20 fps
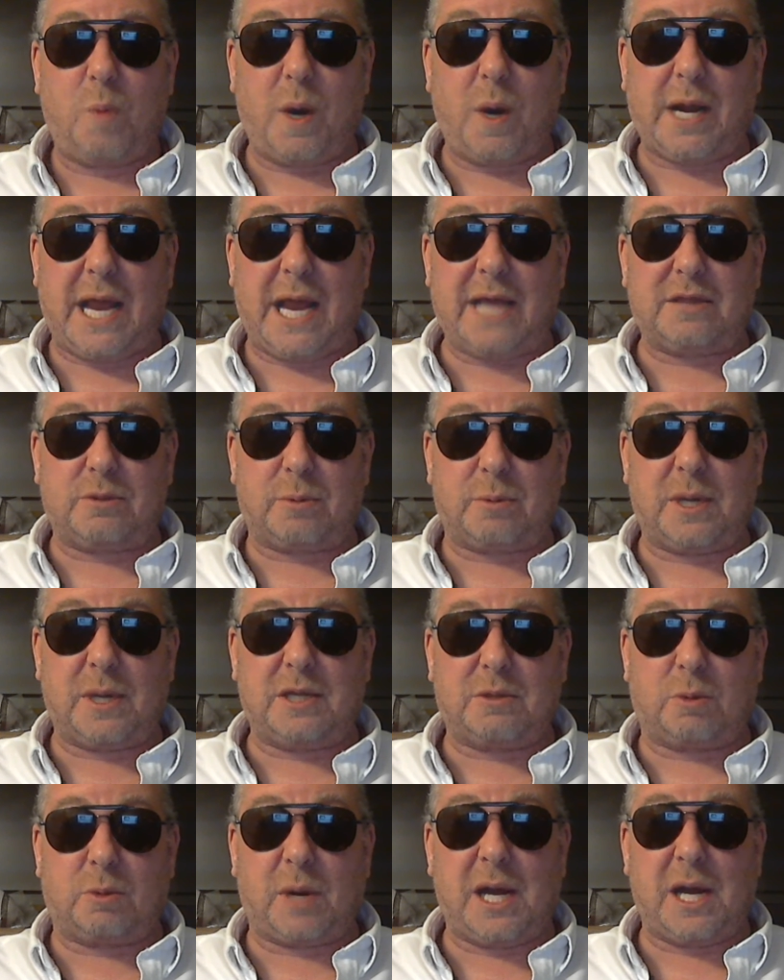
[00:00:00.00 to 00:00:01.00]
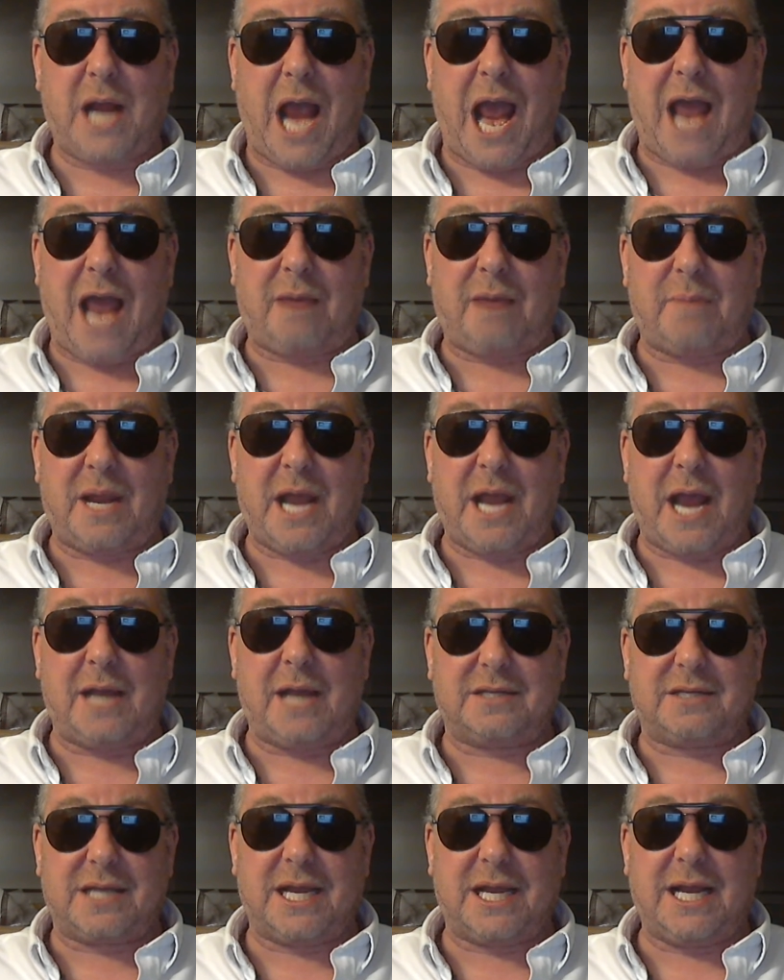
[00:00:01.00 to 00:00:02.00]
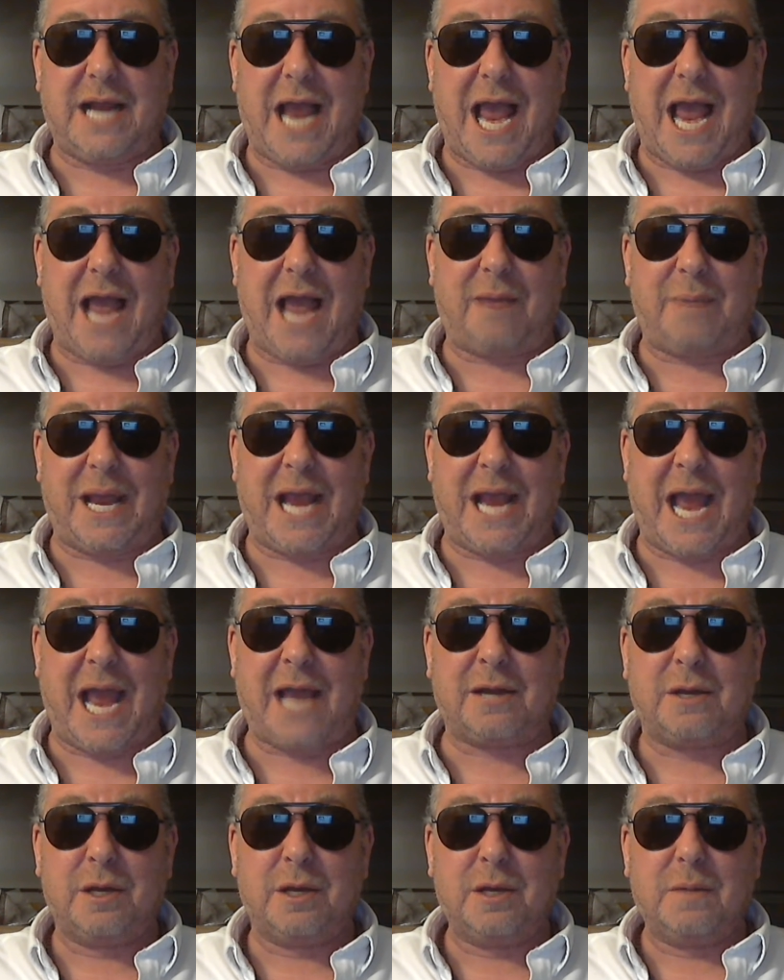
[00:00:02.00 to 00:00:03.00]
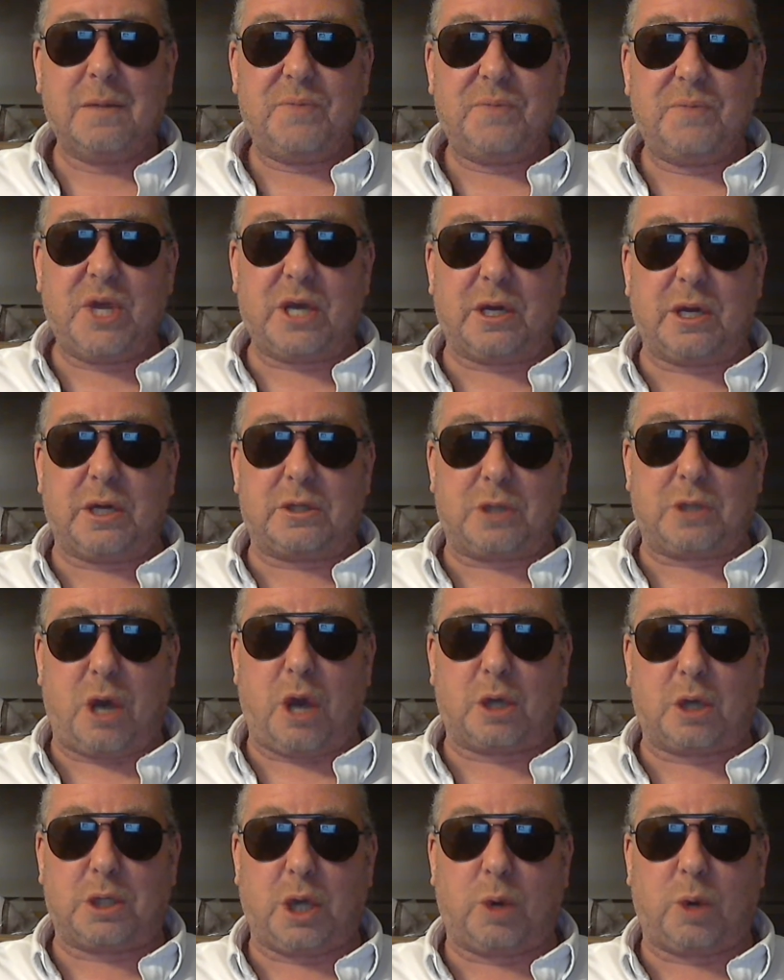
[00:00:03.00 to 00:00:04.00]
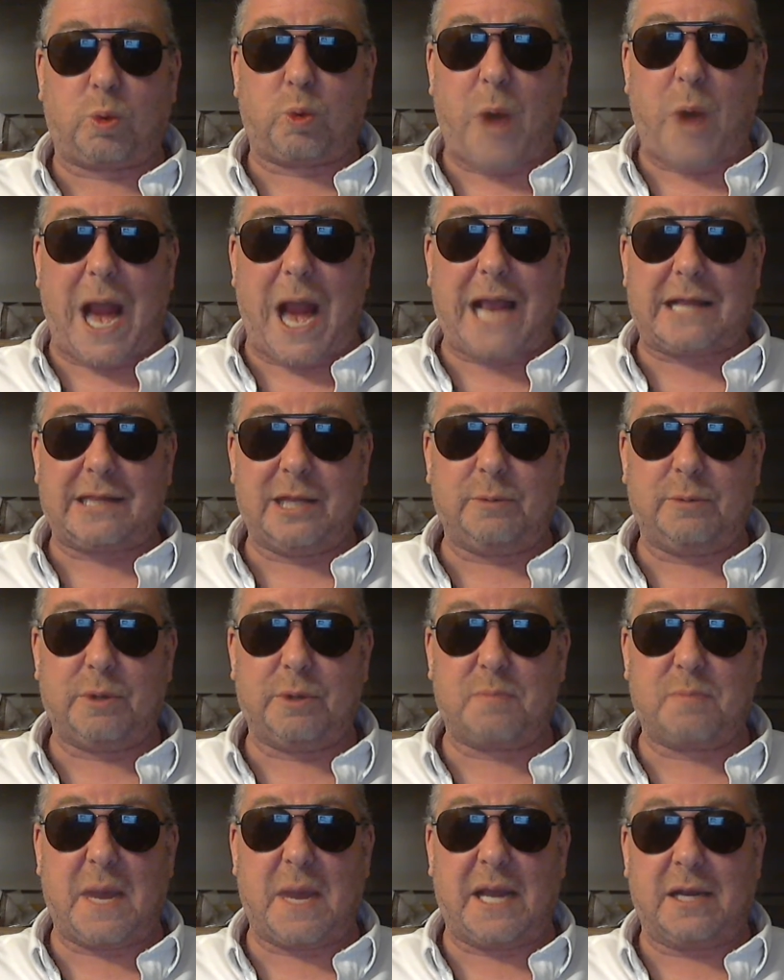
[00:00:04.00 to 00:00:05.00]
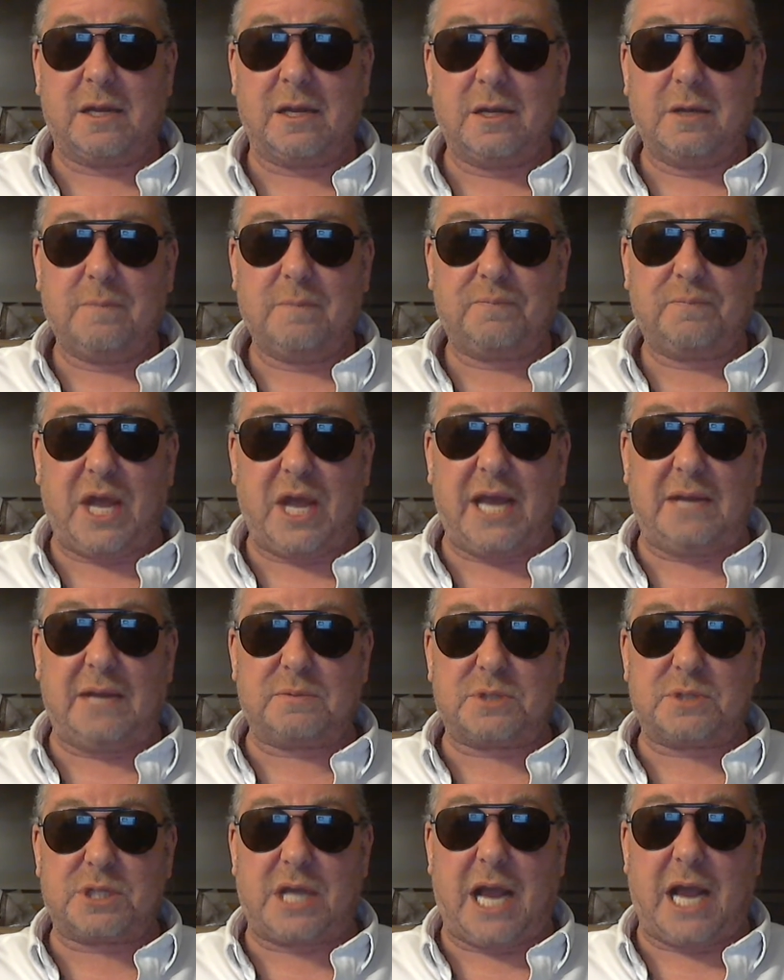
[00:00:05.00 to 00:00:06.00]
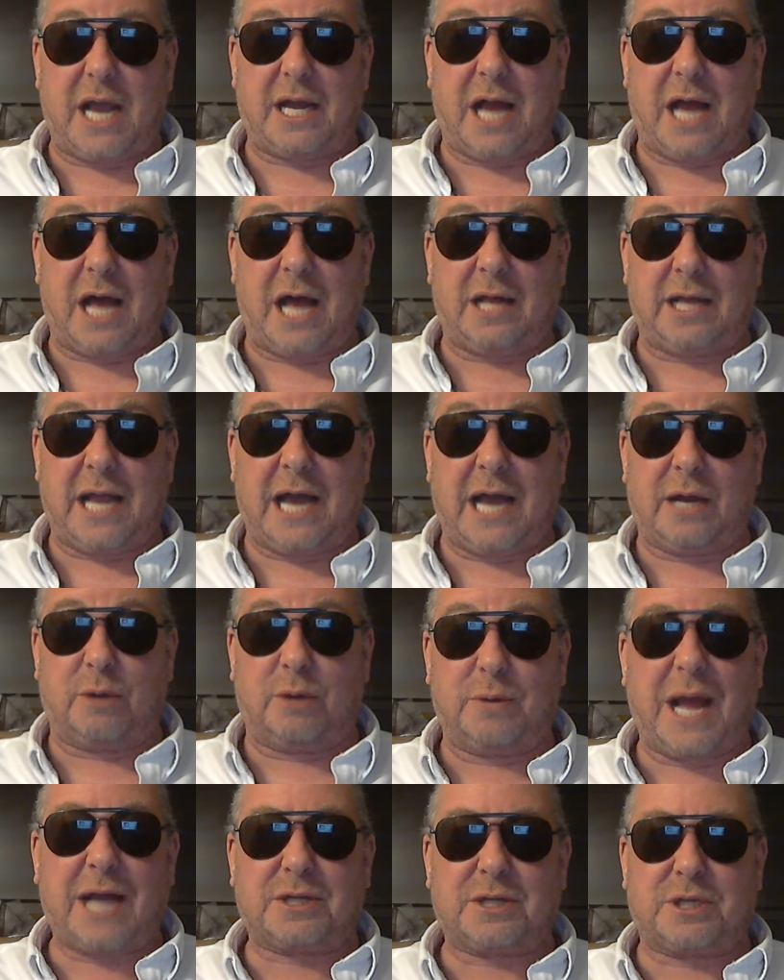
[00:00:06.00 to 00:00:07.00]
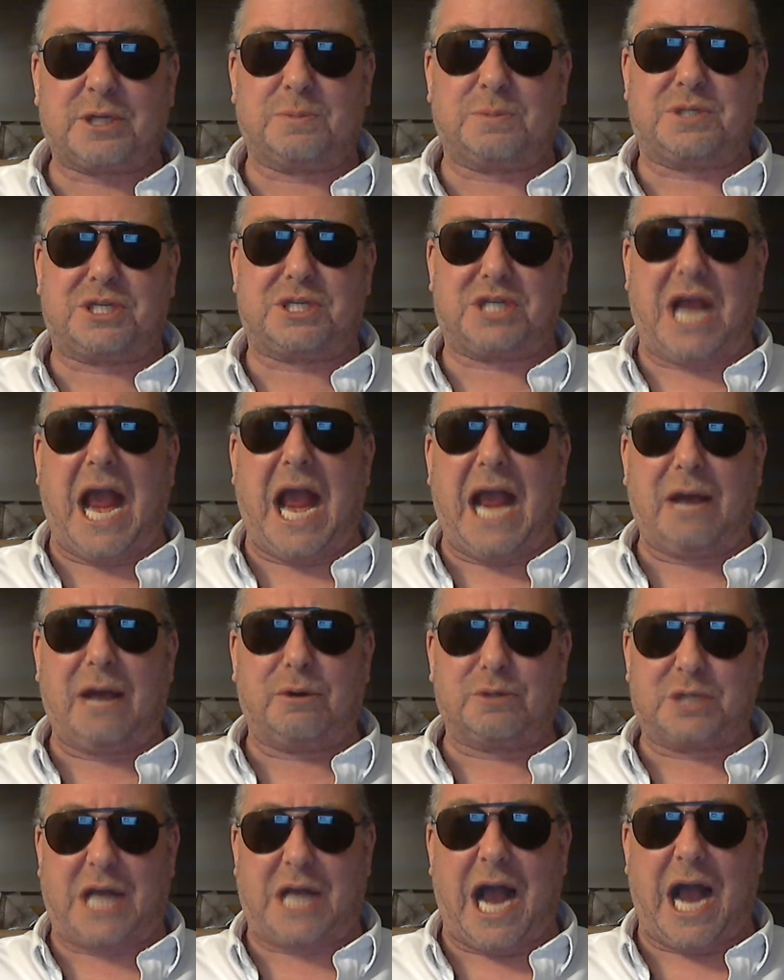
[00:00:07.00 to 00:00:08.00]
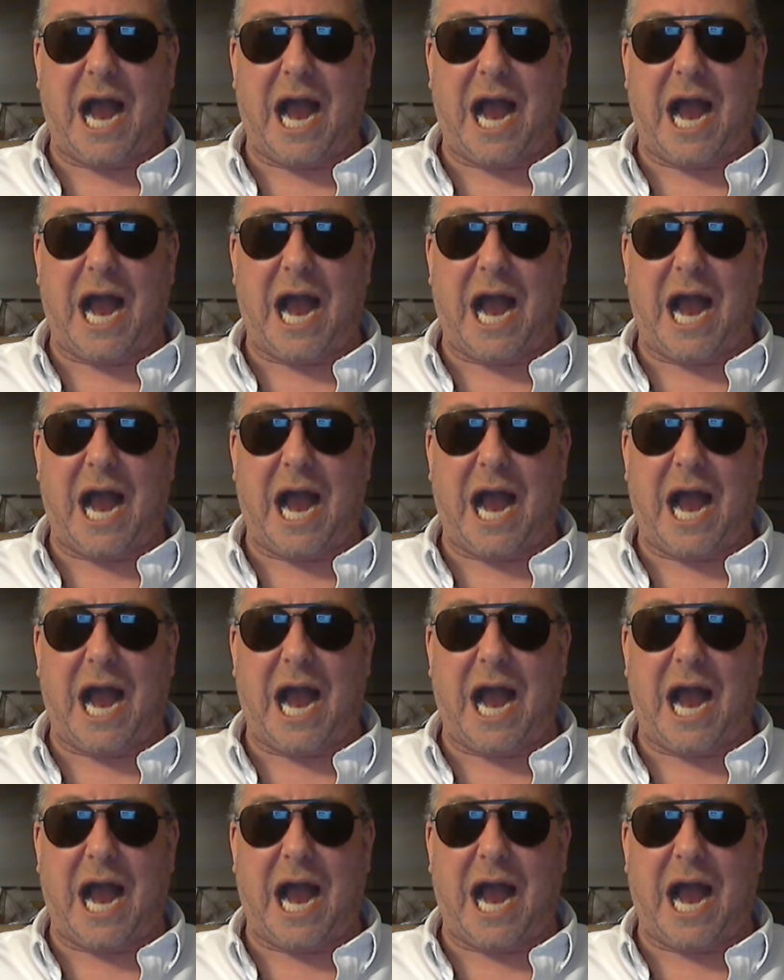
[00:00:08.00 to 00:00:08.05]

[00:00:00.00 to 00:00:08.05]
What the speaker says: 1-833-MEATMAN. You're going to talk directly with me, Dave Scandaliato. Not some sales